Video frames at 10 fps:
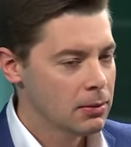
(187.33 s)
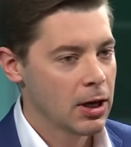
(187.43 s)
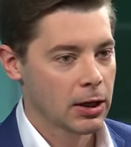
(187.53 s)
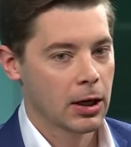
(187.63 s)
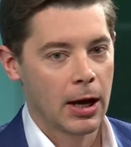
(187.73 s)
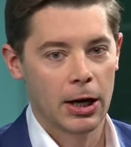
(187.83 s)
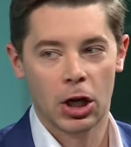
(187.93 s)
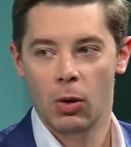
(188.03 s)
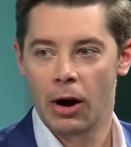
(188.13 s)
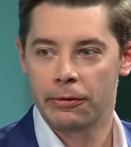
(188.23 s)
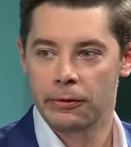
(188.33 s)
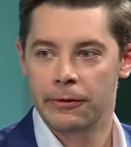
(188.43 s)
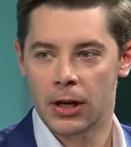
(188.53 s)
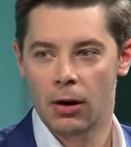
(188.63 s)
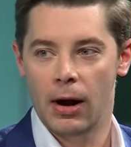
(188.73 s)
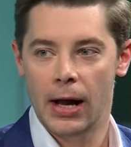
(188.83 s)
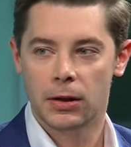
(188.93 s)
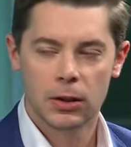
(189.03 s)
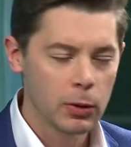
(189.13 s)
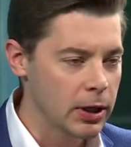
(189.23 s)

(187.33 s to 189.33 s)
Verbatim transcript: it can kind of go off and figure out how to do it.